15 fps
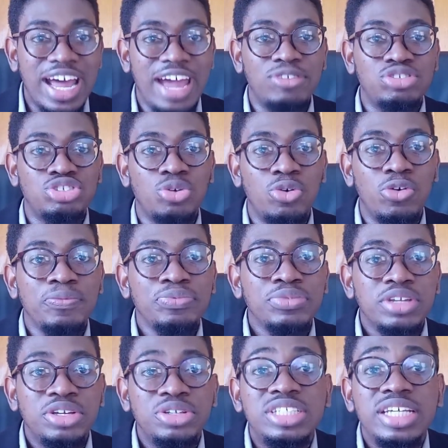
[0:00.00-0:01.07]
So you
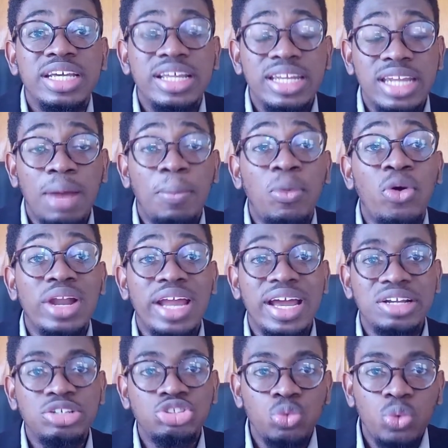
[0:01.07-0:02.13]
see, they are more likely
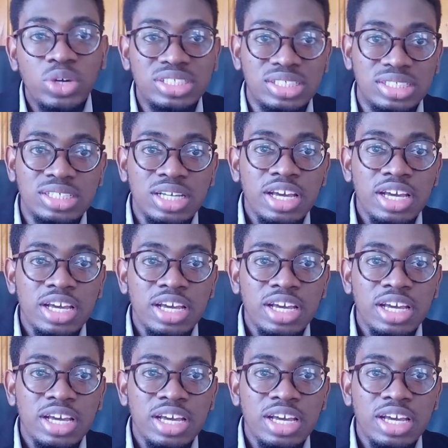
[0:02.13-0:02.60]
to watch it.